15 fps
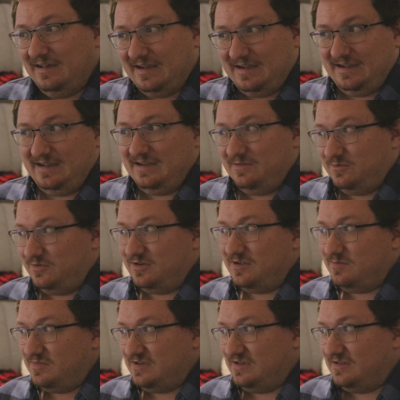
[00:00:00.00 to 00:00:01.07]
I want
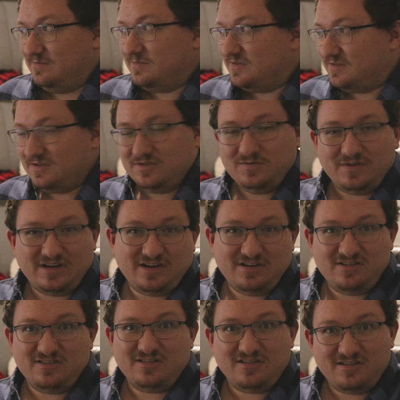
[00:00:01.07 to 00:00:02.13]
to be in a position where I can
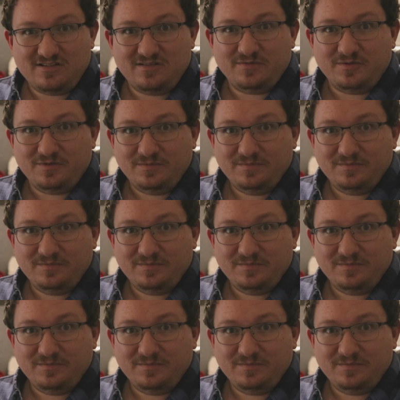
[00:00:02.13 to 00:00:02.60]
duck and cover.